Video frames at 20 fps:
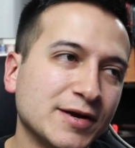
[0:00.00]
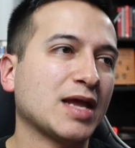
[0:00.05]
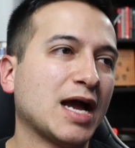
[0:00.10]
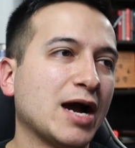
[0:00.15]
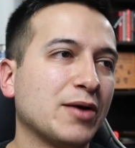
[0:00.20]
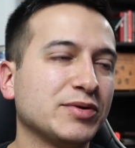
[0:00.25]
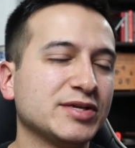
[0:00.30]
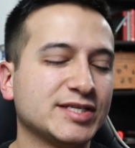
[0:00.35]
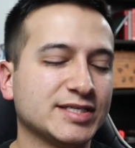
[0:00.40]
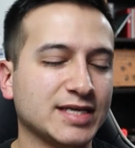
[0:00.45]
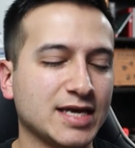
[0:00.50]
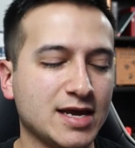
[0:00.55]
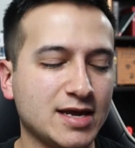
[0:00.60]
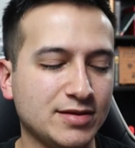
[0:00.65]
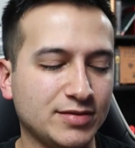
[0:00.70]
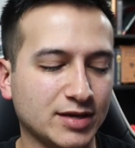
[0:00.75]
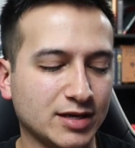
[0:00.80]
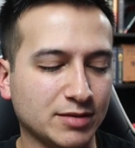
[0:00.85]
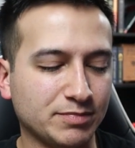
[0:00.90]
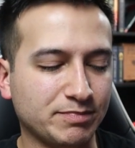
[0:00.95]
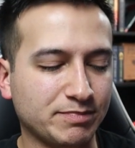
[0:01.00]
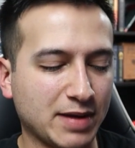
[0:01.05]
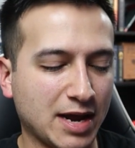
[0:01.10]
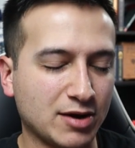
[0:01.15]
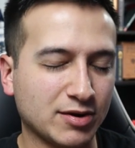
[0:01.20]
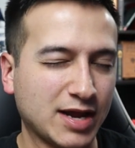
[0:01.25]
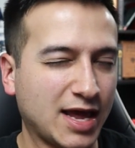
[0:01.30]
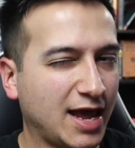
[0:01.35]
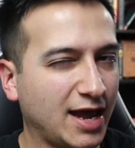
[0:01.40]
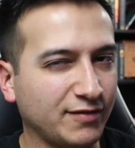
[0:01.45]
I would say that
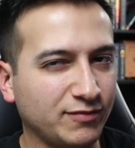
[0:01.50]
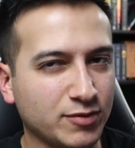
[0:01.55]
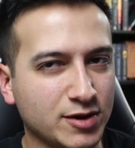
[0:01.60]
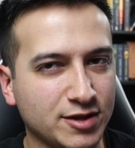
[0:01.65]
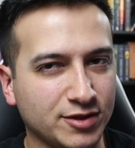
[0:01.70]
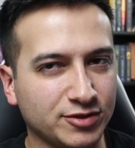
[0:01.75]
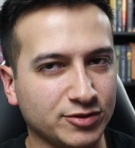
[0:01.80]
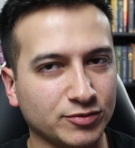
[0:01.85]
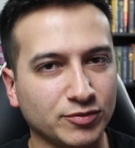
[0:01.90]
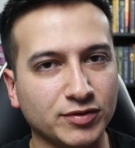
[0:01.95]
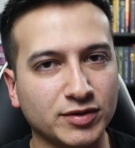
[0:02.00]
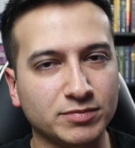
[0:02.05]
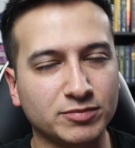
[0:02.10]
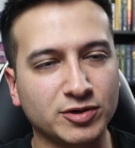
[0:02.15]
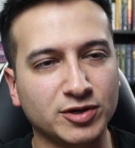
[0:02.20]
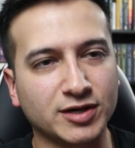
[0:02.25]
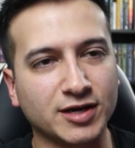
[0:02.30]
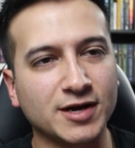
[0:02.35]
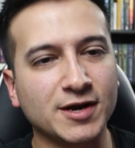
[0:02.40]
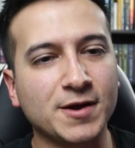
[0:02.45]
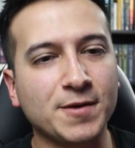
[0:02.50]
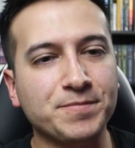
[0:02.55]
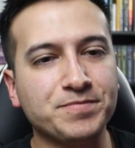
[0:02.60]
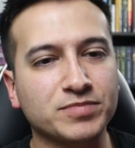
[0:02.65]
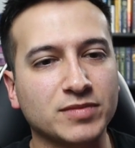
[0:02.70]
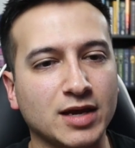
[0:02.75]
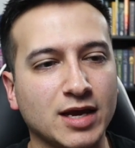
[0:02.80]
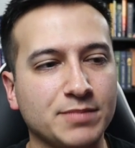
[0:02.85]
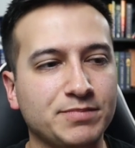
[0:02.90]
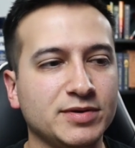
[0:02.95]
about halfway through the book,
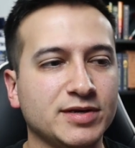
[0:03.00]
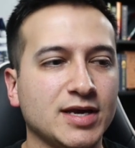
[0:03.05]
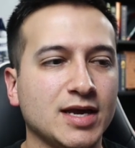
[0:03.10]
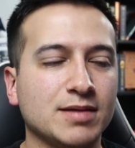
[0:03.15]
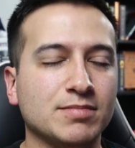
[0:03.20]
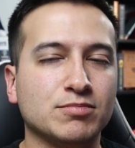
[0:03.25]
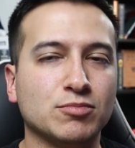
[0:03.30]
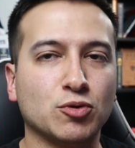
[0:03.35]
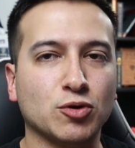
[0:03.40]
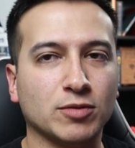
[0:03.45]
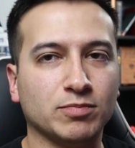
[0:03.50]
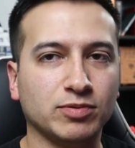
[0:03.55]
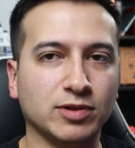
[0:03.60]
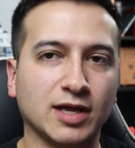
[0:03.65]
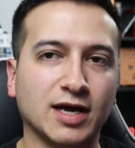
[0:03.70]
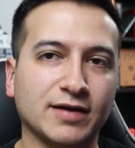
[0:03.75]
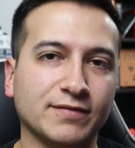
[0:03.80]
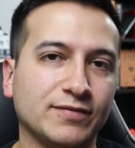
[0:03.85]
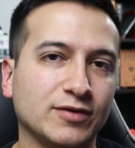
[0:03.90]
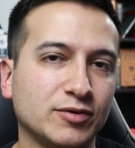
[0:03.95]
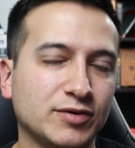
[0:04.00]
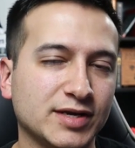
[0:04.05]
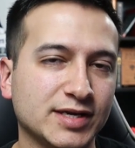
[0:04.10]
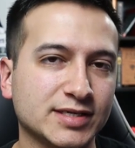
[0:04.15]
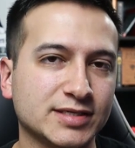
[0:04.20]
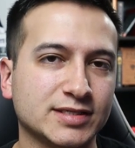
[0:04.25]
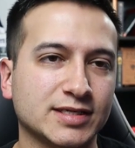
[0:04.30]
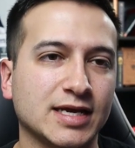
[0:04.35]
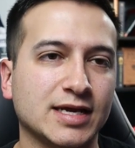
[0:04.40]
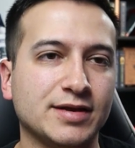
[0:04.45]
it became more plot
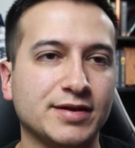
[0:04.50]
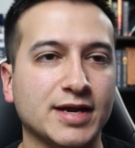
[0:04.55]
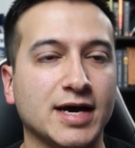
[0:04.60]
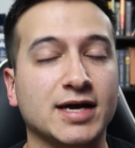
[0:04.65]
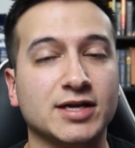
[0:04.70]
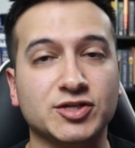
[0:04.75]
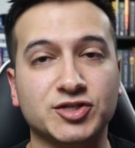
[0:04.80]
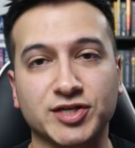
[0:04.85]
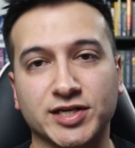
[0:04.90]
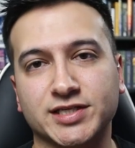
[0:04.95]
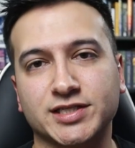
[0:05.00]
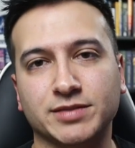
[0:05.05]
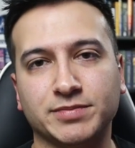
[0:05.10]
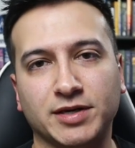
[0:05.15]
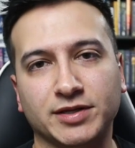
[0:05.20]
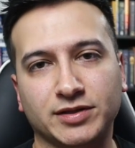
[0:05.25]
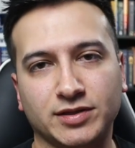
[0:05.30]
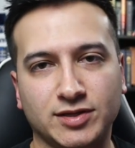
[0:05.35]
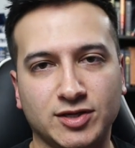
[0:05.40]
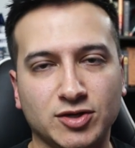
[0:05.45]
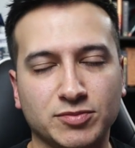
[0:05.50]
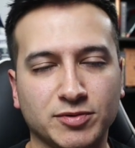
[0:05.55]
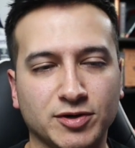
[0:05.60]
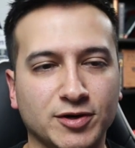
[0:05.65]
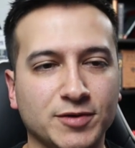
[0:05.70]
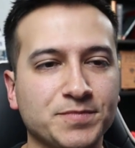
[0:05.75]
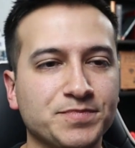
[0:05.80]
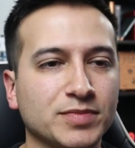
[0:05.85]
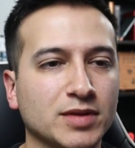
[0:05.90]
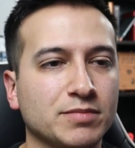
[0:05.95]
focused and not just about the
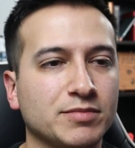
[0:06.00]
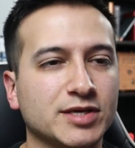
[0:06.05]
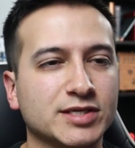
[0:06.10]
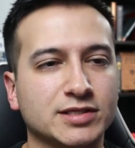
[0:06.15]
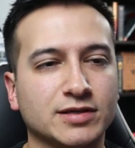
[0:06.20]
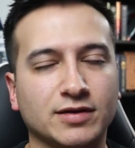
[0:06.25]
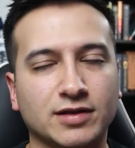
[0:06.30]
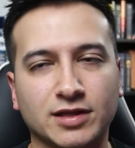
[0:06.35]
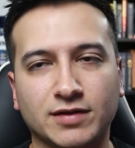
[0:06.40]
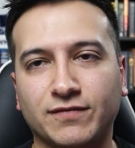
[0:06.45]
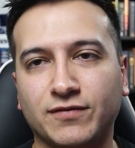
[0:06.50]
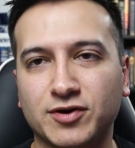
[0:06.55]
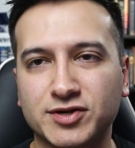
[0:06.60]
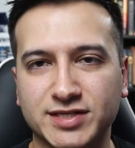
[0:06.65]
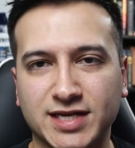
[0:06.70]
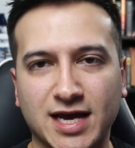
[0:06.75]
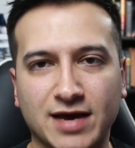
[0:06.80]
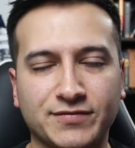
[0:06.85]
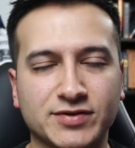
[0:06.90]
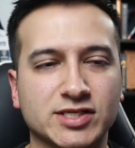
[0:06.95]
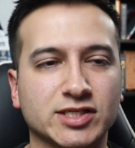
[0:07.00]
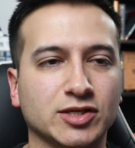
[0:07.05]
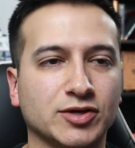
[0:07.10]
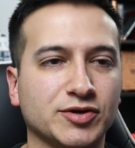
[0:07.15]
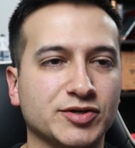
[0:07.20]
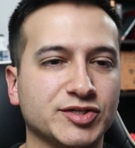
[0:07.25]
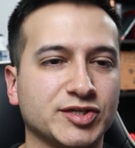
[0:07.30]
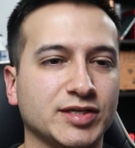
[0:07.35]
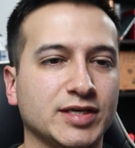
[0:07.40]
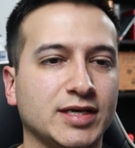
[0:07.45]
humor, because the first half is
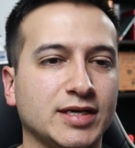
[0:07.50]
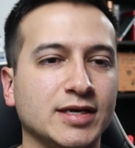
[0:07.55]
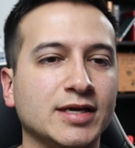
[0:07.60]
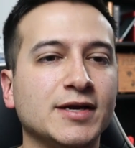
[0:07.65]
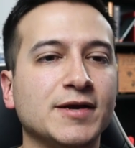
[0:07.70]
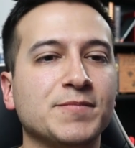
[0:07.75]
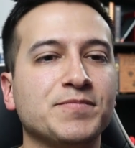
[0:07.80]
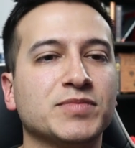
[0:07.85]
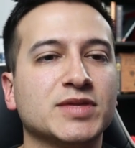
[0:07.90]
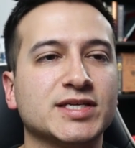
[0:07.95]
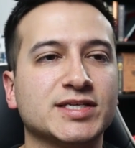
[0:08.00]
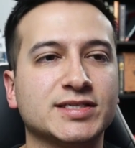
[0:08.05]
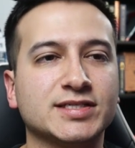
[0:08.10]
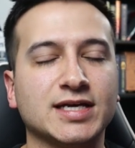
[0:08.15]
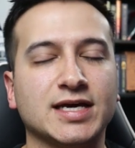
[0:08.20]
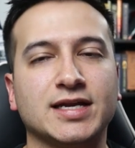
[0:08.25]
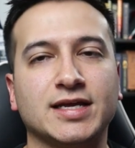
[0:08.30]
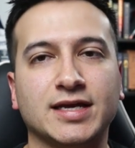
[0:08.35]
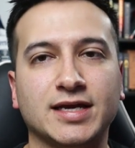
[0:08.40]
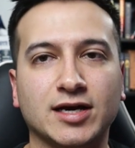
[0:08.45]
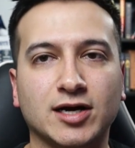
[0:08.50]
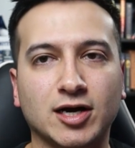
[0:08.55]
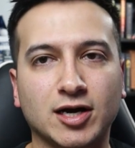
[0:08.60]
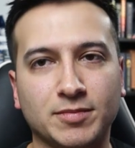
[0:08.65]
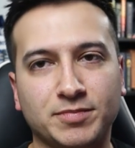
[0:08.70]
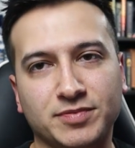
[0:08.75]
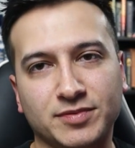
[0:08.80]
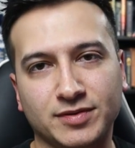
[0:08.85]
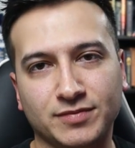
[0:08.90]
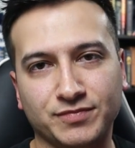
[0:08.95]
largely setting
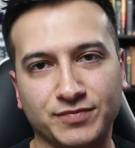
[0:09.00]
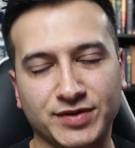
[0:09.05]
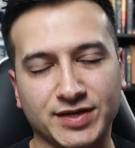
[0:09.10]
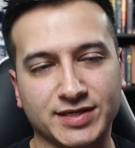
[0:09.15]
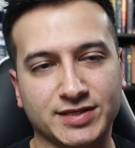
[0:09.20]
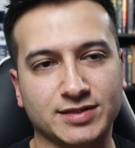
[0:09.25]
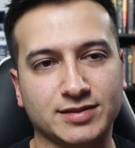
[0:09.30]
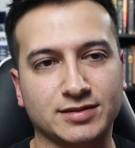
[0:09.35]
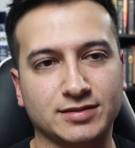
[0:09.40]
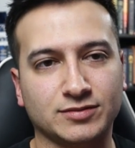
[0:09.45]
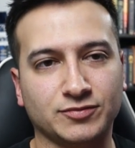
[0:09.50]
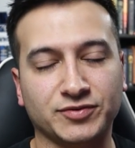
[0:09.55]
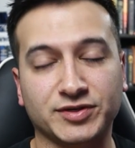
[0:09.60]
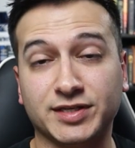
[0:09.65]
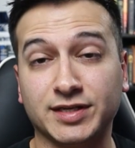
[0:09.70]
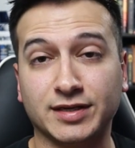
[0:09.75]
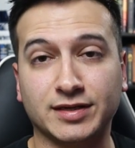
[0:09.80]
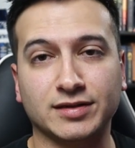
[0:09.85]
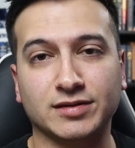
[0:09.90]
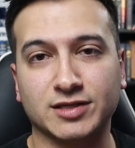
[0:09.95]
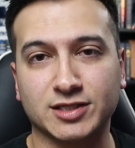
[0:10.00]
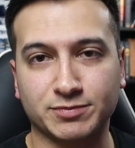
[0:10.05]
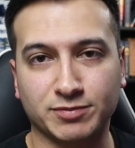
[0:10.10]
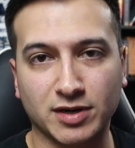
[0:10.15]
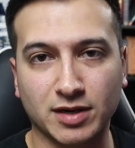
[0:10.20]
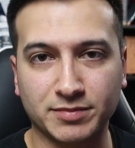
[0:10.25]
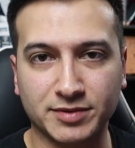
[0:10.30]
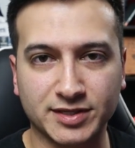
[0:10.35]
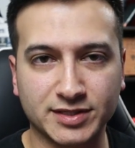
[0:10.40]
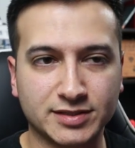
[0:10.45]
up this ridiculous
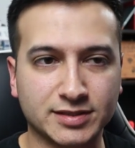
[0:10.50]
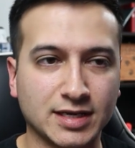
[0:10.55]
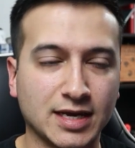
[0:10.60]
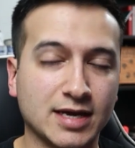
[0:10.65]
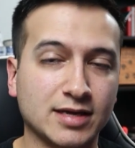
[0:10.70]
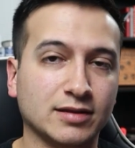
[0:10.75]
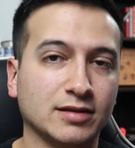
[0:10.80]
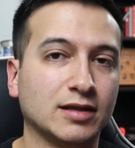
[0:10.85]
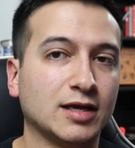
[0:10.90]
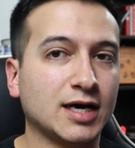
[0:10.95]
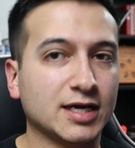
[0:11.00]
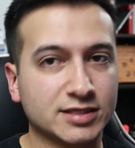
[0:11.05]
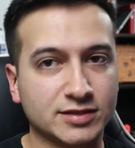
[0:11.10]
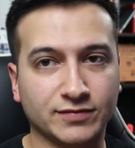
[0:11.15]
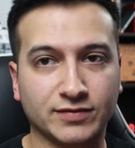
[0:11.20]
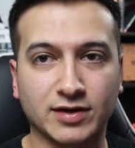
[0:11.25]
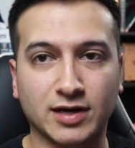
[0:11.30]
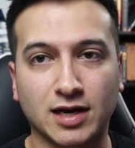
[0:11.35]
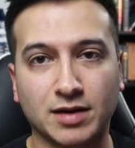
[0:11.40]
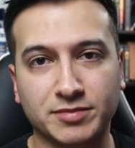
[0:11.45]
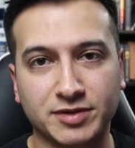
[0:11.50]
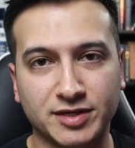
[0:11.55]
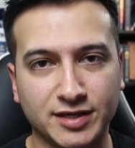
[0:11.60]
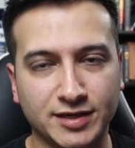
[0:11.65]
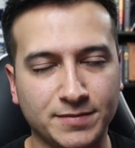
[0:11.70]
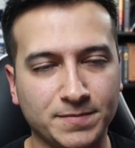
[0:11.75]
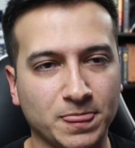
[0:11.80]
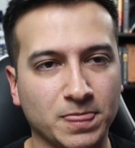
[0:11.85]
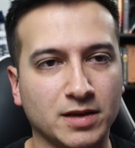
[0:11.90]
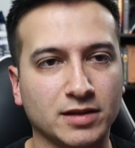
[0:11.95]
premise and lots of
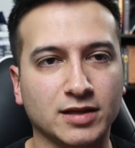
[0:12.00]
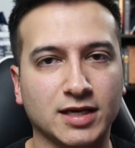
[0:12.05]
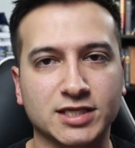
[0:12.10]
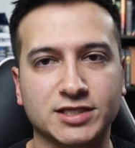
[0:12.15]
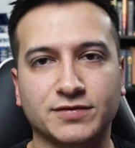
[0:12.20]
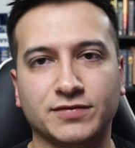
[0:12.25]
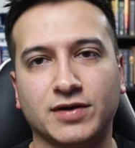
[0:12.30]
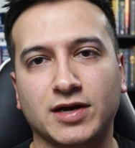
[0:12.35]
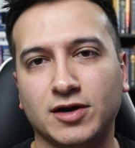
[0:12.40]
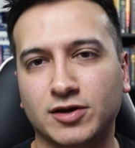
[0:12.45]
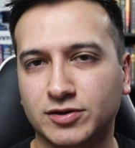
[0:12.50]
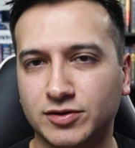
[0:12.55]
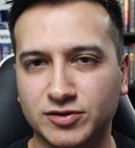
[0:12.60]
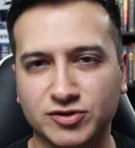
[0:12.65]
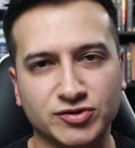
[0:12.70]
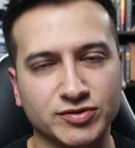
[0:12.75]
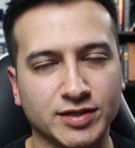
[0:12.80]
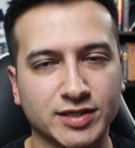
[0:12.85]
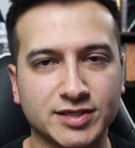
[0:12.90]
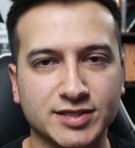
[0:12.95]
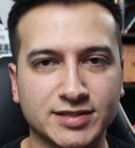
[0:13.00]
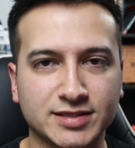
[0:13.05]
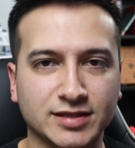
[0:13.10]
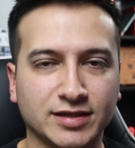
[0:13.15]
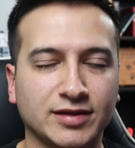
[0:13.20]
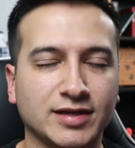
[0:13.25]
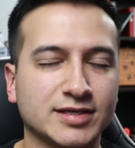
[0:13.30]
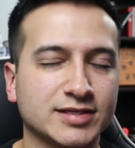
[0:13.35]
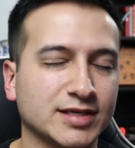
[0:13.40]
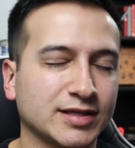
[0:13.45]
comedy and lots of character introductions
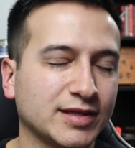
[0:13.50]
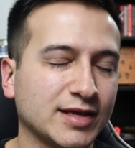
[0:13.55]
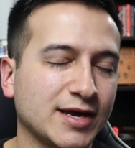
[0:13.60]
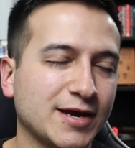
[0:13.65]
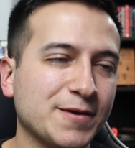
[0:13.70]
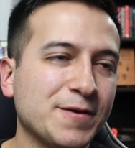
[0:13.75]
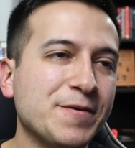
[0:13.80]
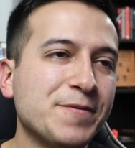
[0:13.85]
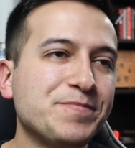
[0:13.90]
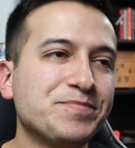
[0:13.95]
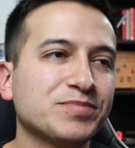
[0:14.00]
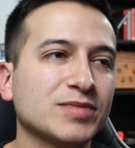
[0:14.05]
and things like that.